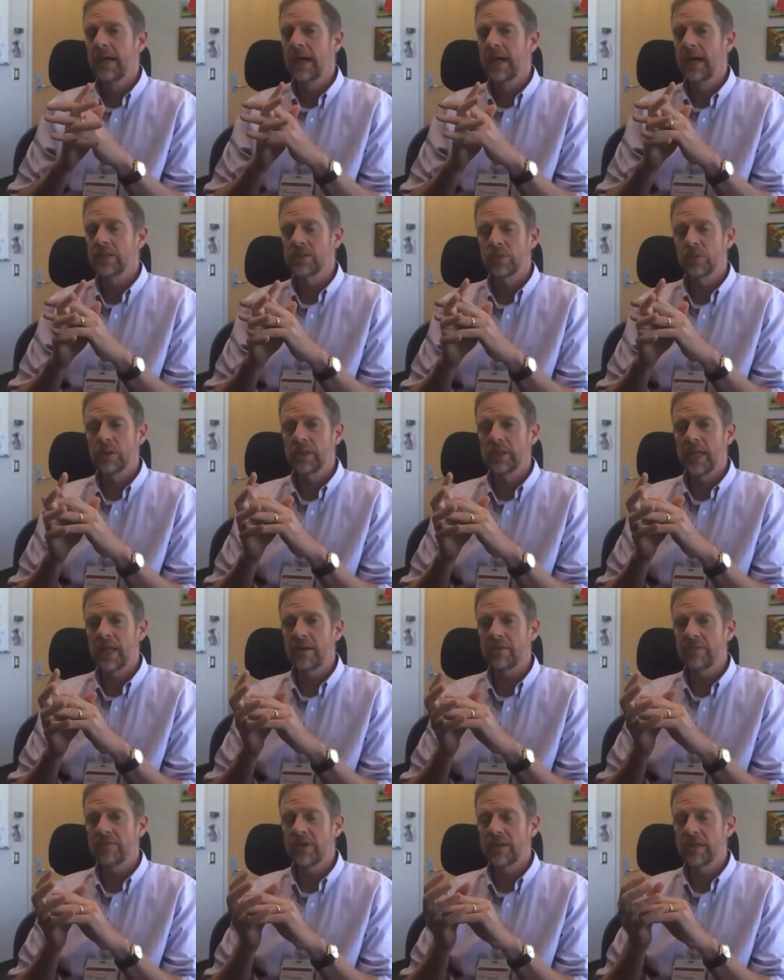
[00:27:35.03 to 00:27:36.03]
Uh, so a
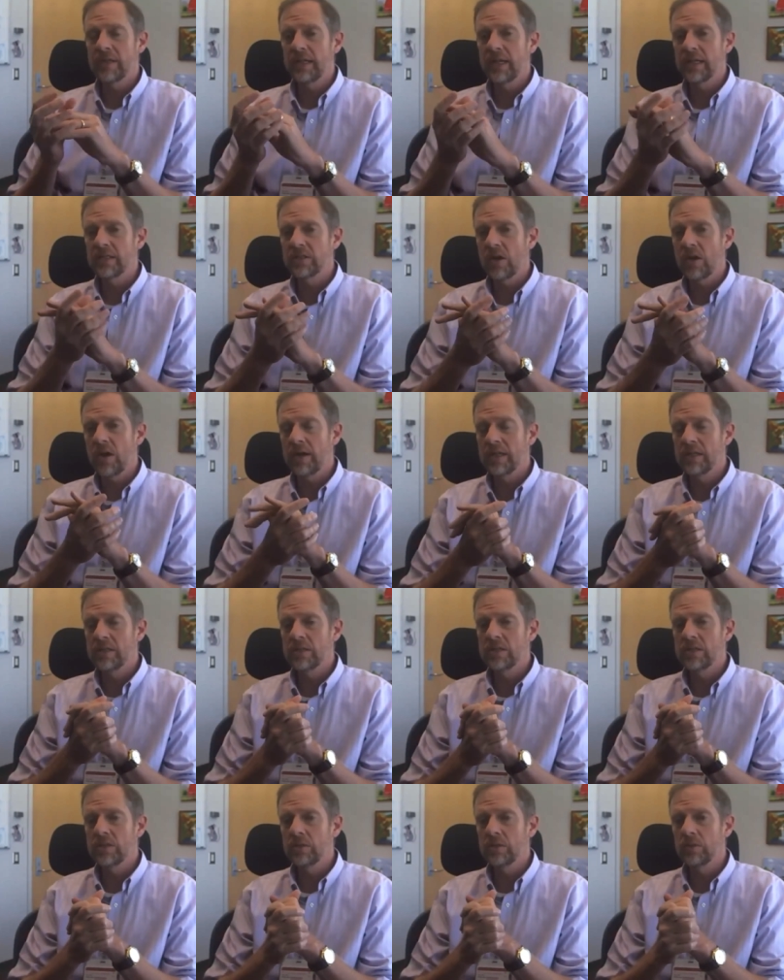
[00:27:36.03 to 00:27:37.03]
lot of funding has gone
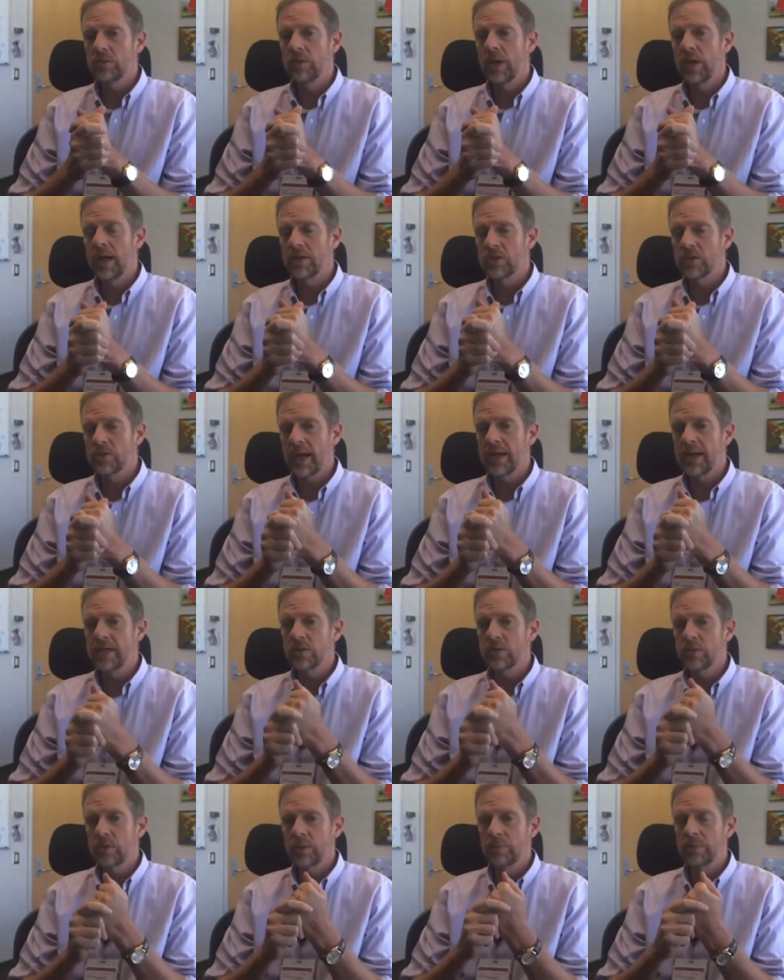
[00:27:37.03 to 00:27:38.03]
into uh, trying
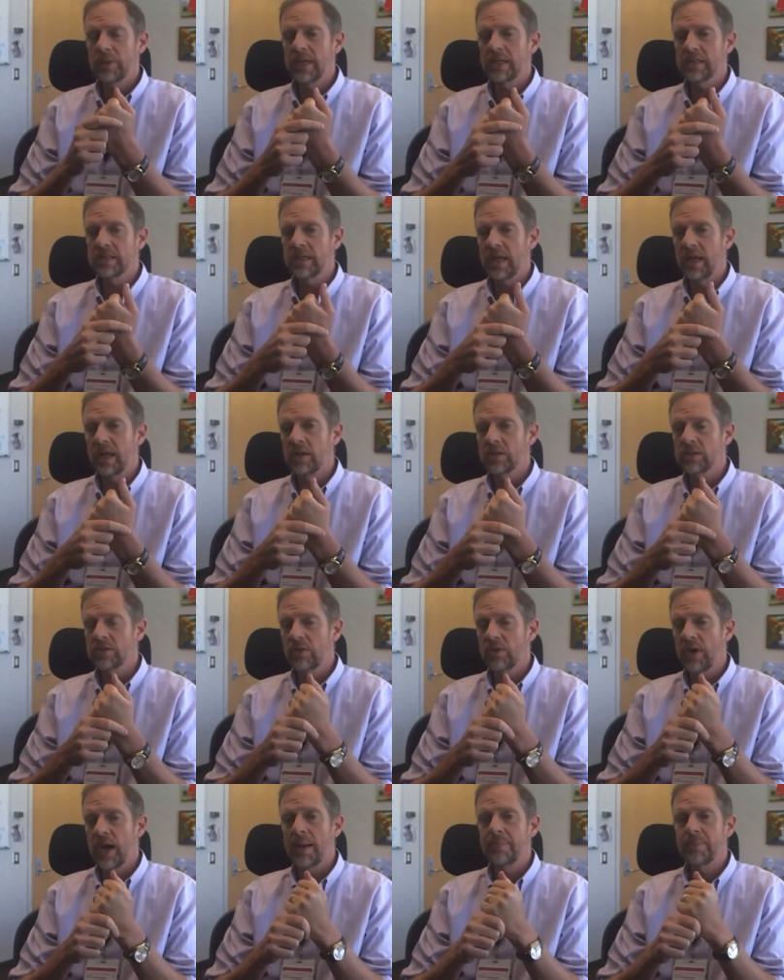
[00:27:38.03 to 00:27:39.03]
to replace cells
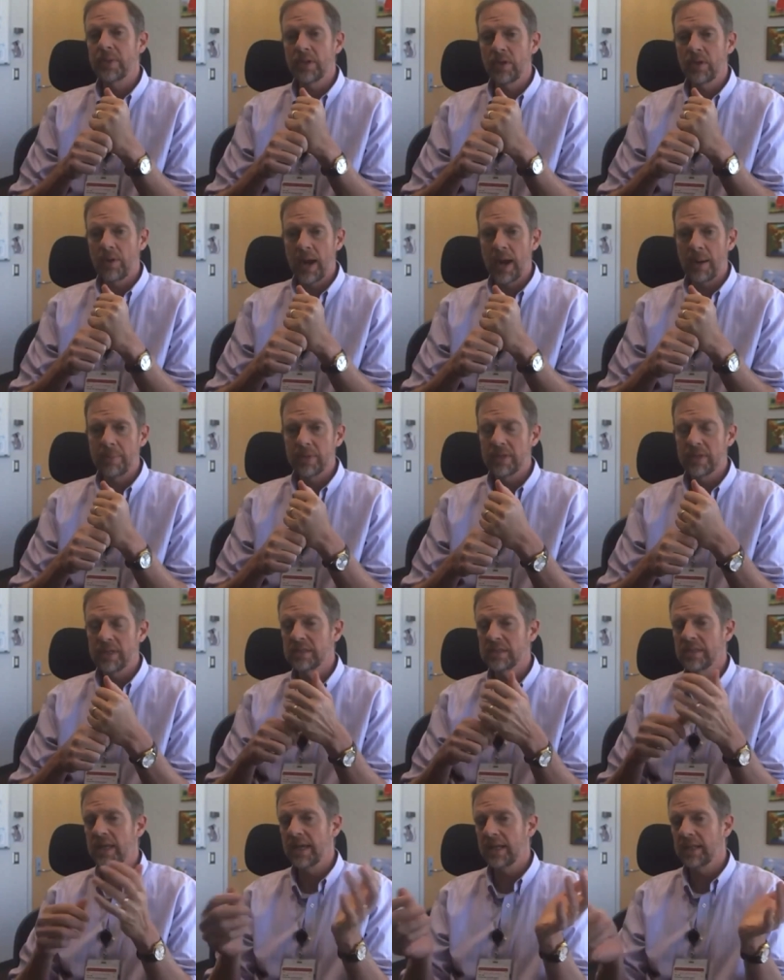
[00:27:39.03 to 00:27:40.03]
for optic
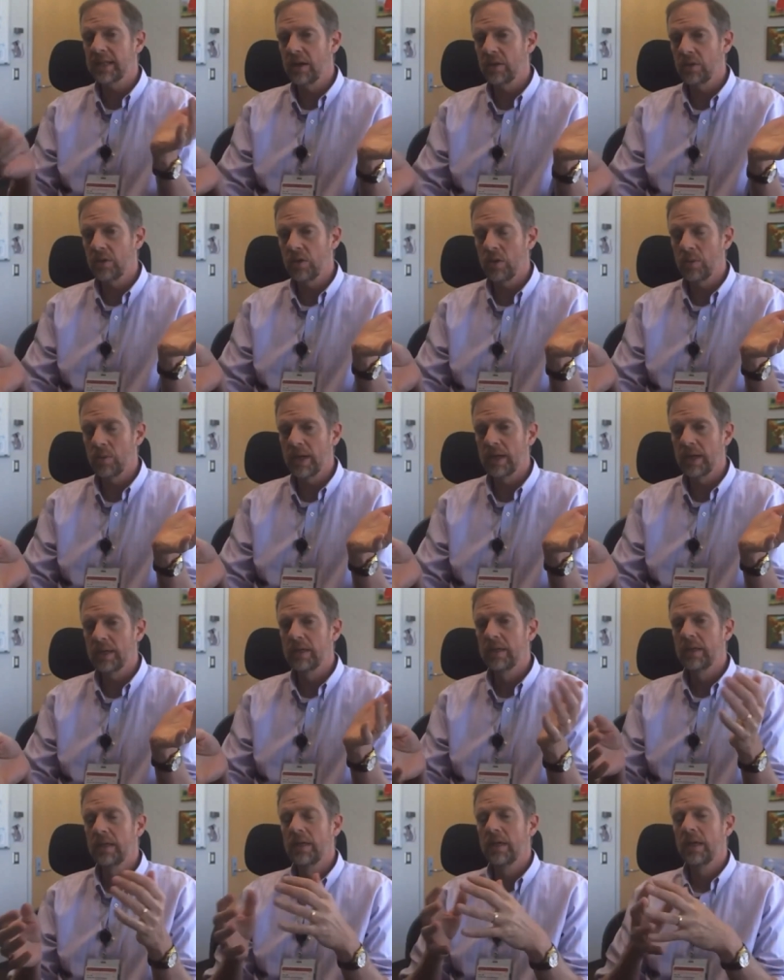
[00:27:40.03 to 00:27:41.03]
neuropathies like glaucoma.
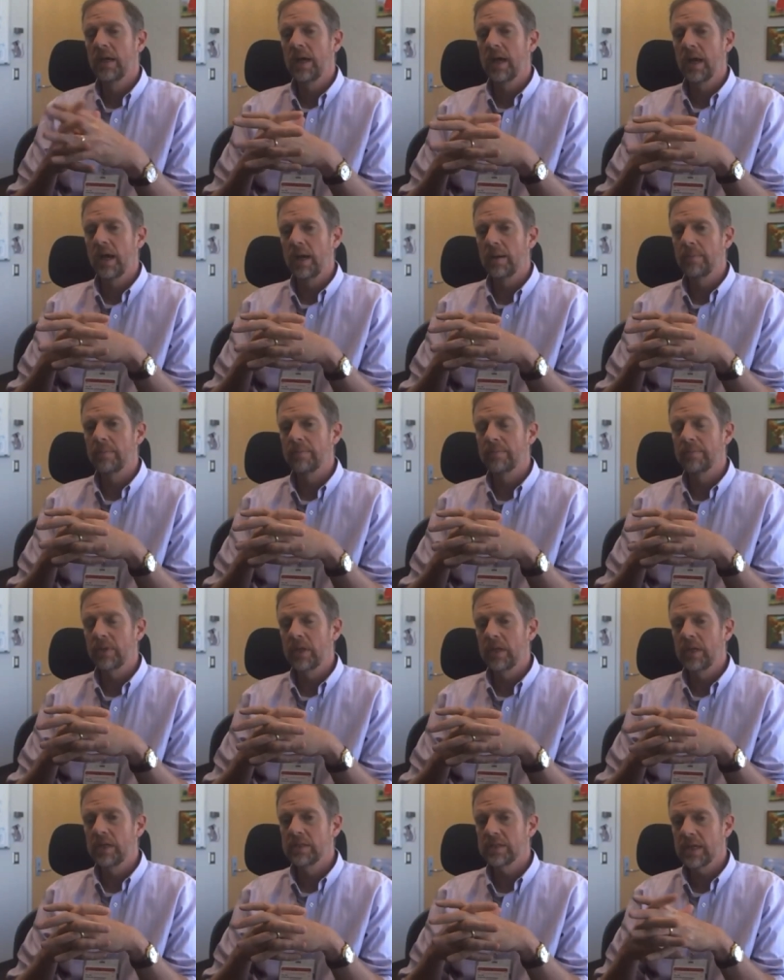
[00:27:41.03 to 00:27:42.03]
Um,
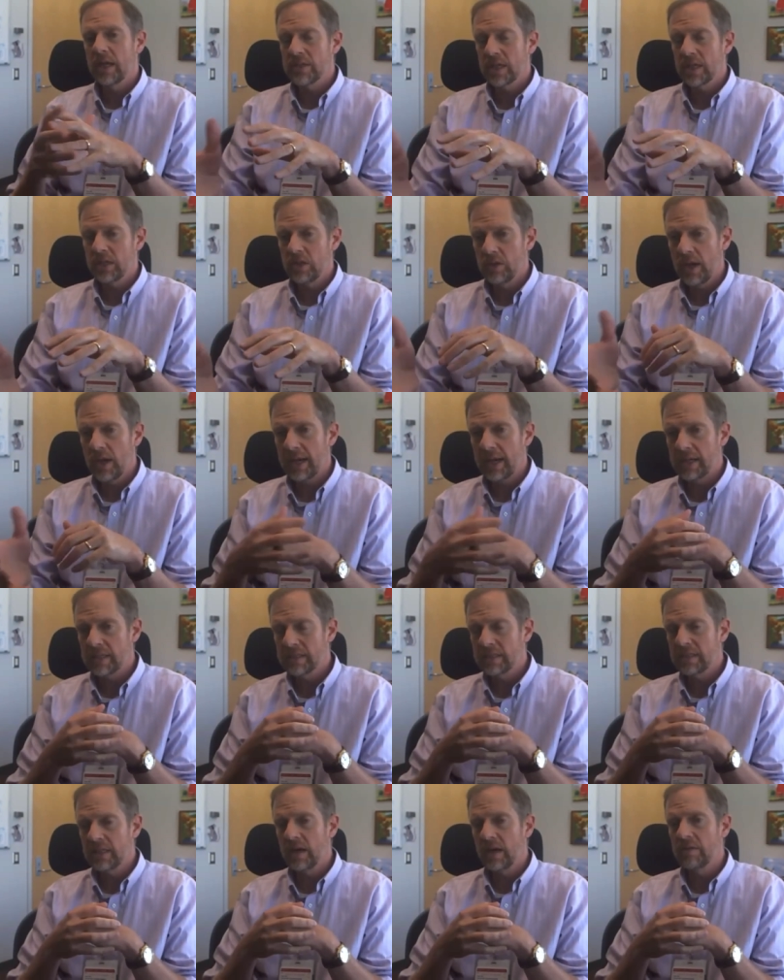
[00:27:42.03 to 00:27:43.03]
Sounds like you had a
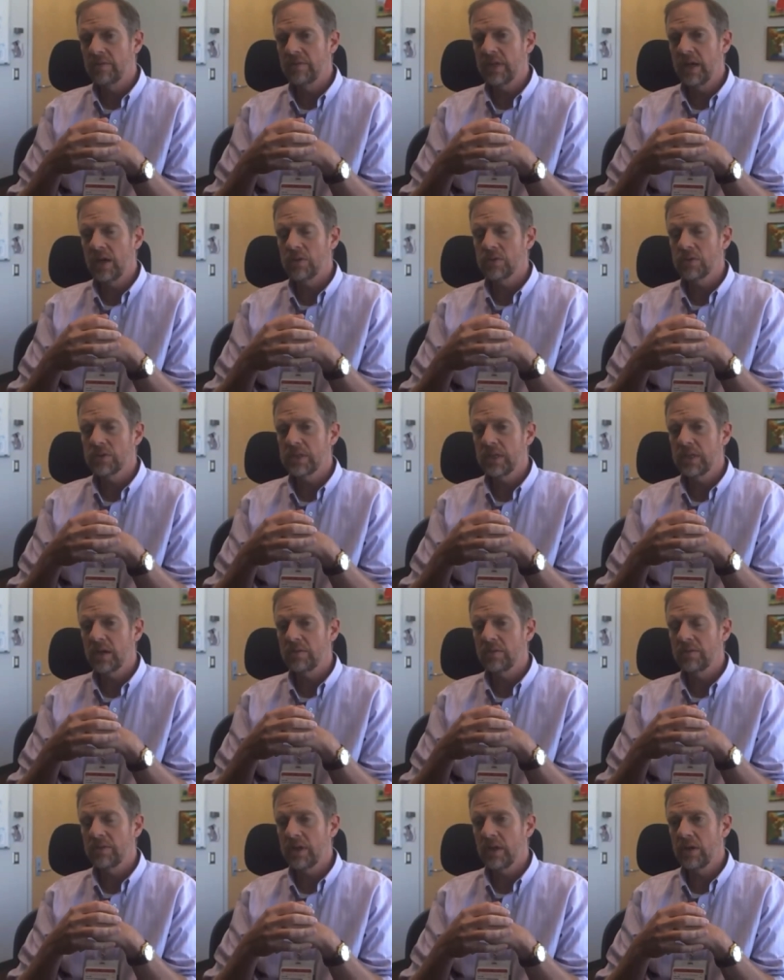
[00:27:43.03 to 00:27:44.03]
CRVO,
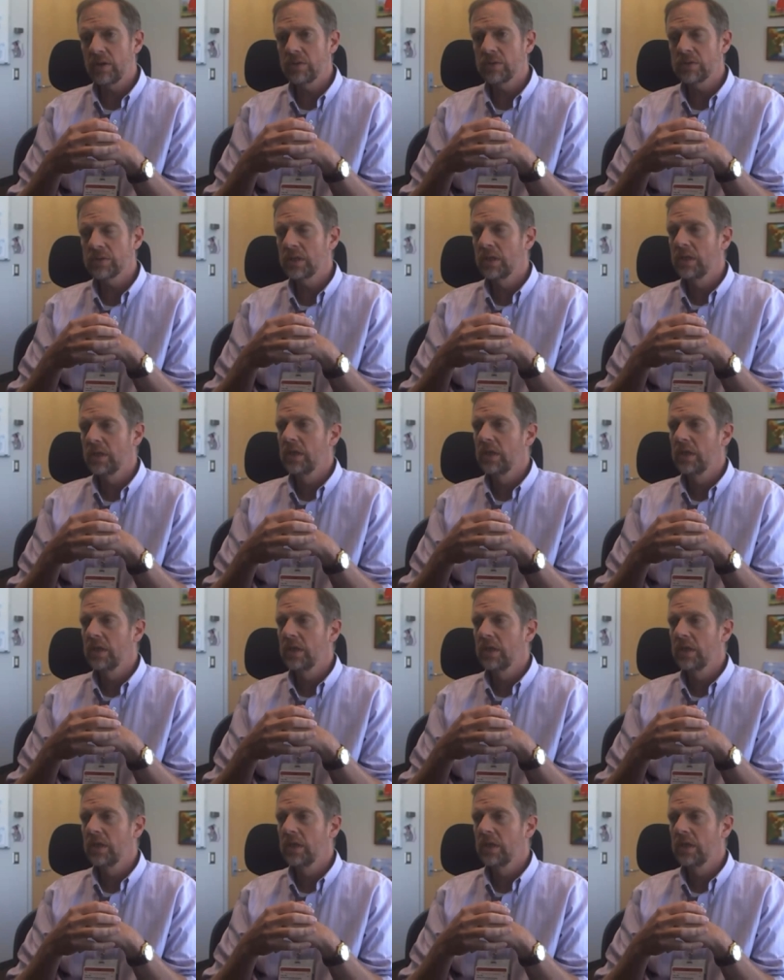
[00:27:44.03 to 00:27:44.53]
CRVOs,